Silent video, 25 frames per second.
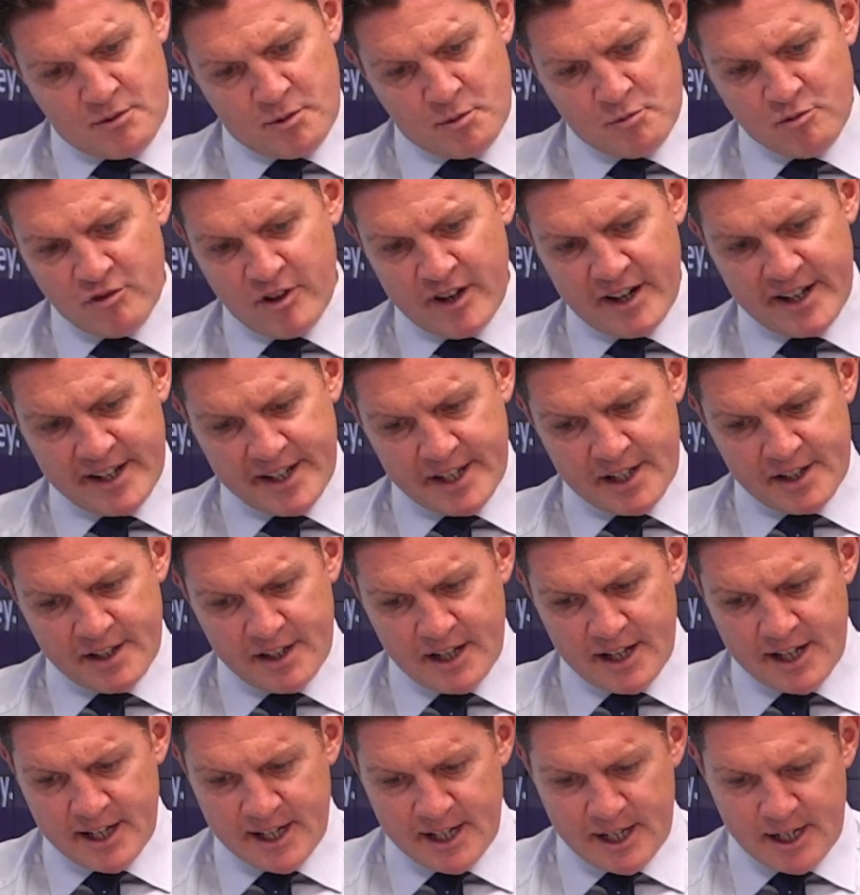Ryan,
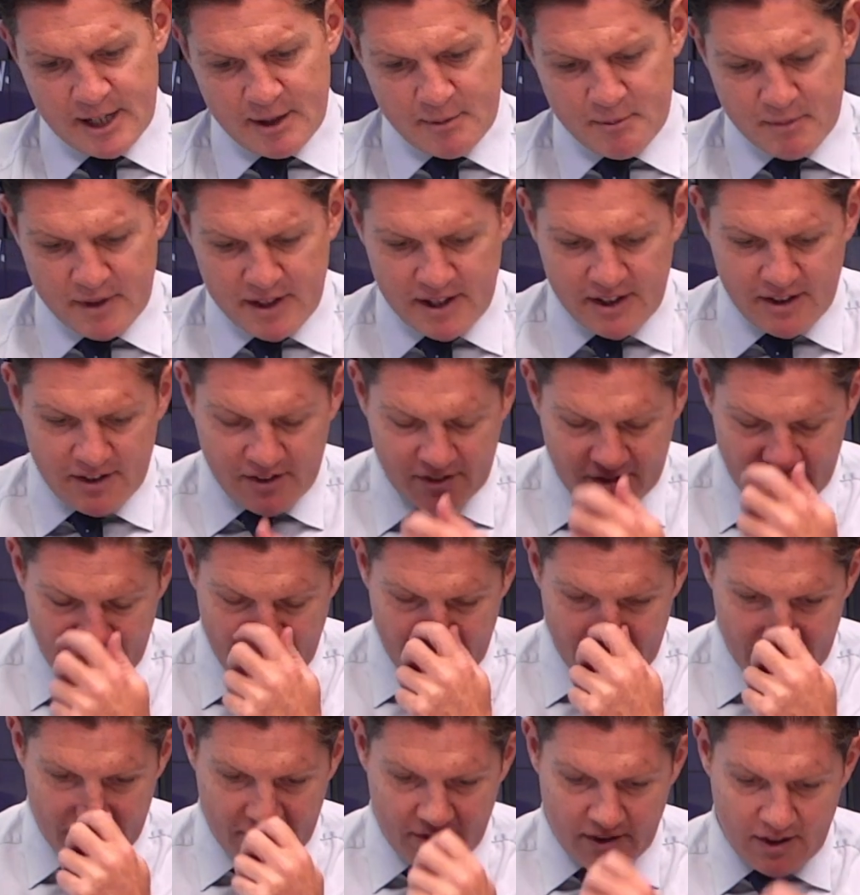
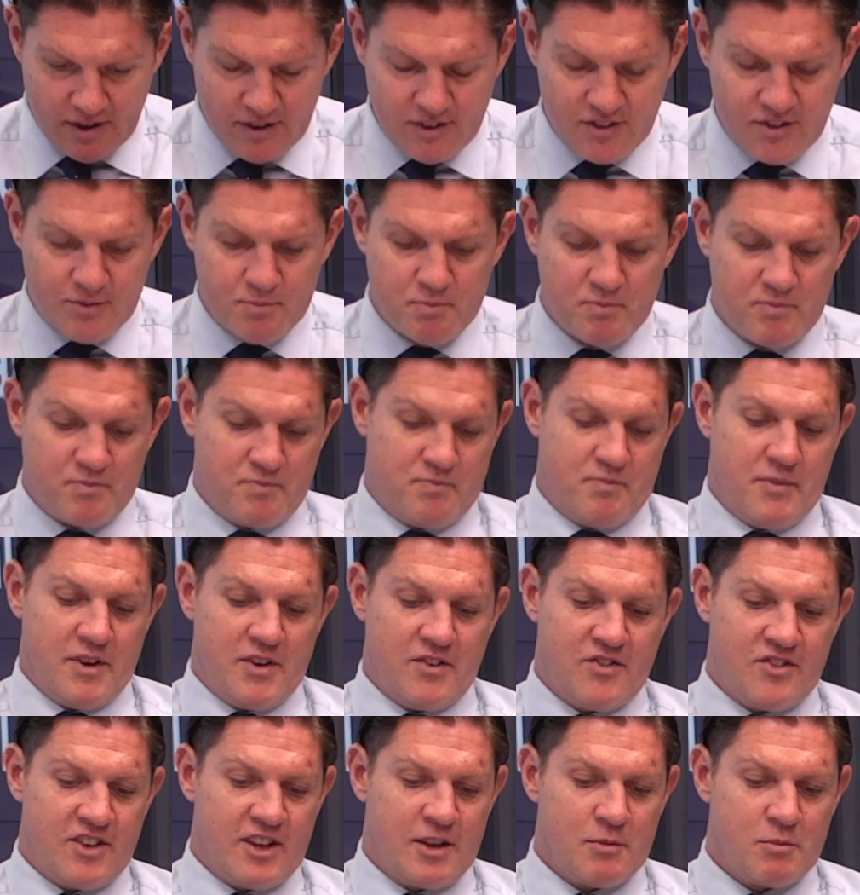is
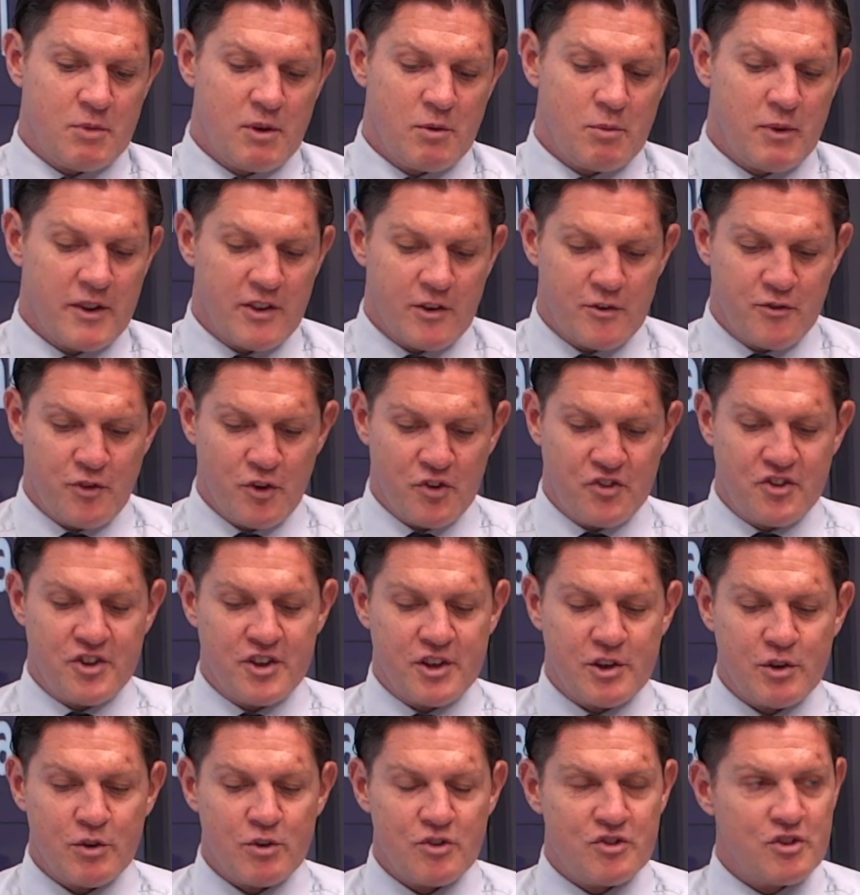saying, well, when the
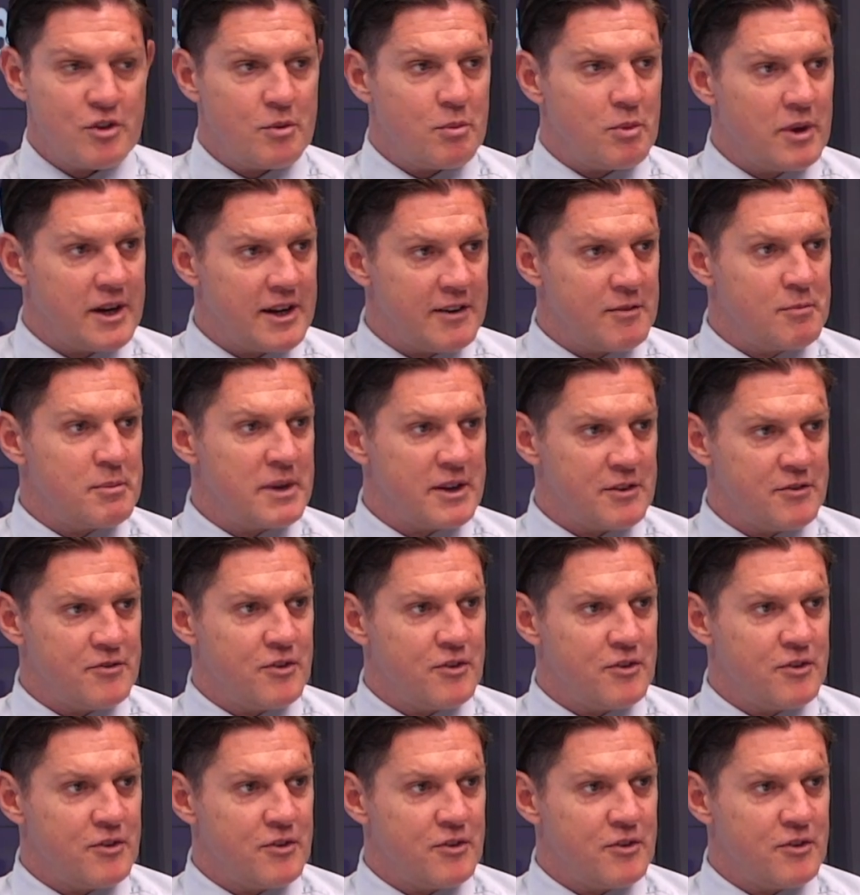FTSE goes up, why haven't my